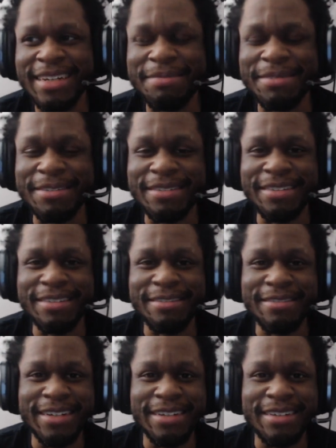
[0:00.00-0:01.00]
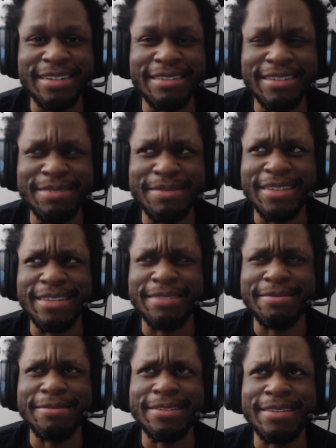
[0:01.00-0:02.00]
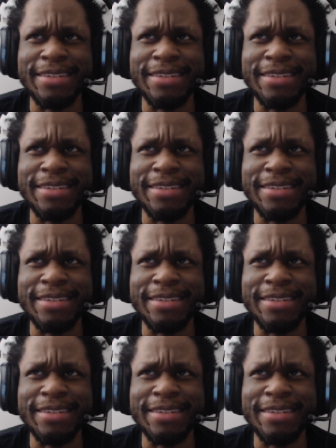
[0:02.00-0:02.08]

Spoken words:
I'm just trying to get through that now because I'm at level